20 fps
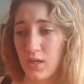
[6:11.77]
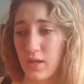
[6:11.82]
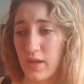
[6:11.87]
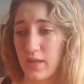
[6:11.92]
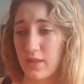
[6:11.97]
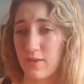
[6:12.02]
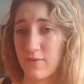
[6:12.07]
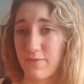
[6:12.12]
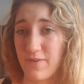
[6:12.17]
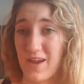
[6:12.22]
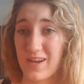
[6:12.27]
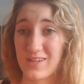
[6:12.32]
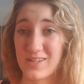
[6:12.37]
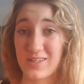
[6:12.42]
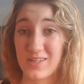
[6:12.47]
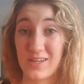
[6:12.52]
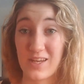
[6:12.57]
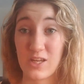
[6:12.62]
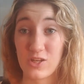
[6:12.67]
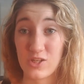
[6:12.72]
and the fact
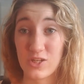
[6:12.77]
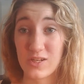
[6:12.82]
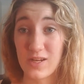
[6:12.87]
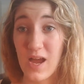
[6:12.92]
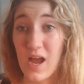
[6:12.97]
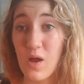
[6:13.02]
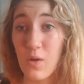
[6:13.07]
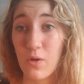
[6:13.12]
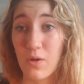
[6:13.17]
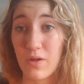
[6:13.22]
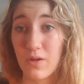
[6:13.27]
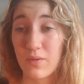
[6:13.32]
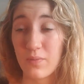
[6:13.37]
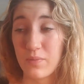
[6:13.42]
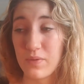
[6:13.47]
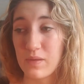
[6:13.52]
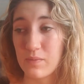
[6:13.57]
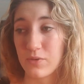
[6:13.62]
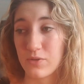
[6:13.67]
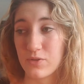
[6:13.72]
it's a kitchen towel,
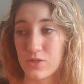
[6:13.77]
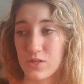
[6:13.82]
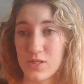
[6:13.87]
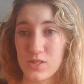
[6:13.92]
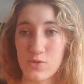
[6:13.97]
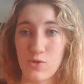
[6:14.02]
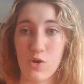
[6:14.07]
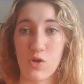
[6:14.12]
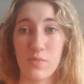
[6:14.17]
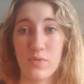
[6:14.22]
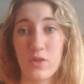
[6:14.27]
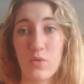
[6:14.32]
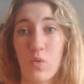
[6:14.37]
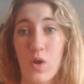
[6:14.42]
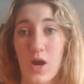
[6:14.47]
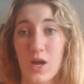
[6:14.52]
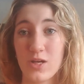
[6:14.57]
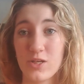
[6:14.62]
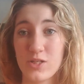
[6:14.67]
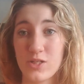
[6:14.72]
people just throw them in the
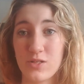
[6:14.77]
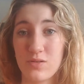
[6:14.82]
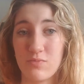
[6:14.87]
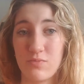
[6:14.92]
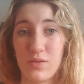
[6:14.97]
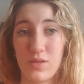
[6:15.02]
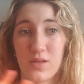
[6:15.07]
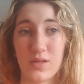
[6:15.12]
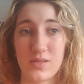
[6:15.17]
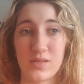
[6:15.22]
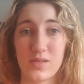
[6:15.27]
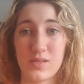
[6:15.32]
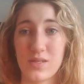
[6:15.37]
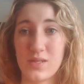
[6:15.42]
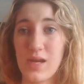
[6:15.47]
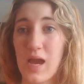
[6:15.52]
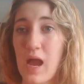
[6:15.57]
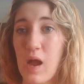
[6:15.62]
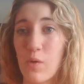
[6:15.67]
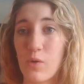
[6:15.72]
wash because it's
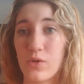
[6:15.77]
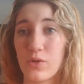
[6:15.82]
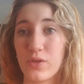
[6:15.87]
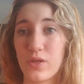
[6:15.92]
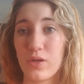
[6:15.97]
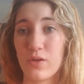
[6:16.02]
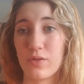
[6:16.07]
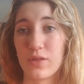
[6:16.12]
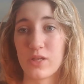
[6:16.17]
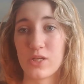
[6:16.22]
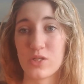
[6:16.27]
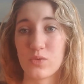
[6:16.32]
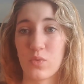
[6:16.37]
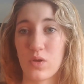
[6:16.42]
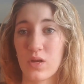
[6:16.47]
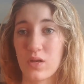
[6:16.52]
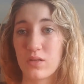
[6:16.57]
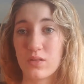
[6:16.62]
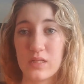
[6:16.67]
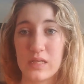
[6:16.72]
a towel, you know, they just
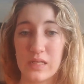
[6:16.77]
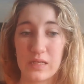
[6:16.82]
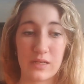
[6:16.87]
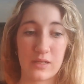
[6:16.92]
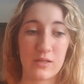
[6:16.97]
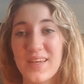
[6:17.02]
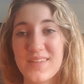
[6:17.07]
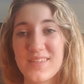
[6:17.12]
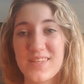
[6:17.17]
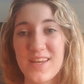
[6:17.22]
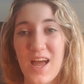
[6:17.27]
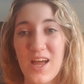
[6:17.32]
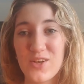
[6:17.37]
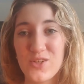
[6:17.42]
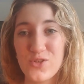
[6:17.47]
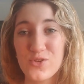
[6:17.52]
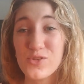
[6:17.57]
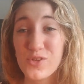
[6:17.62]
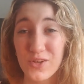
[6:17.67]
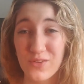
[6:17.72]
want to clean it. It's
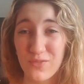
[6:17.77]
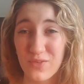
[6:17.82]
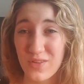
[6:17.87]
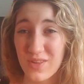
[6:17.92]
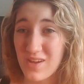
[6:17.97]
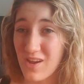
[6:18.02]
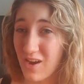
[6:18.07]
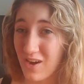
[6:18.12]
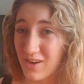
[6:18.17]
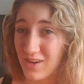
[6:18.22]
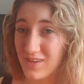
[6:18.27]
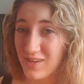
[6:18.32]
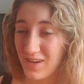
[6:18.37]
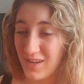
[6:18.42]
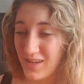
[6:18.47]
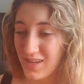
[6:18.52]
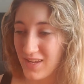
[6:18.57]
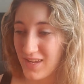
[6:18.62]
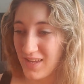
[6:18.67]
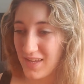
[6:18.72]
not too good for the yarn
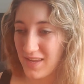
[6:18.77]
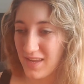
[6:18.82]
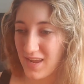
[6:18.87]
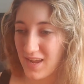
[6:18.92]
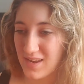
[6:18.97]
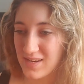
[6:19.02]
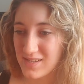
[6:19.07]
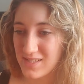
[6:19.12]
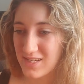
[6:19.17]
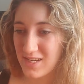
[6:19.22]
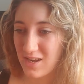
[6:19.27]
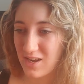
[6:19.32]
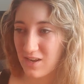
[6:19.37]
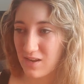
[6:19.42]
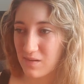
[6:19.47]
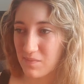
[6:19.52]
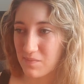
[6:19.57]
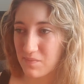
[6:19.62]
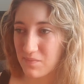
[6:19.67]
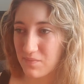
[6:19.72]
and
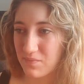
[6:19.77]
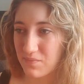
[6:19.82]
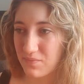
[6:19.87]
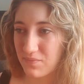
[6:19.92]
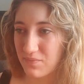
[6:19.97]
um,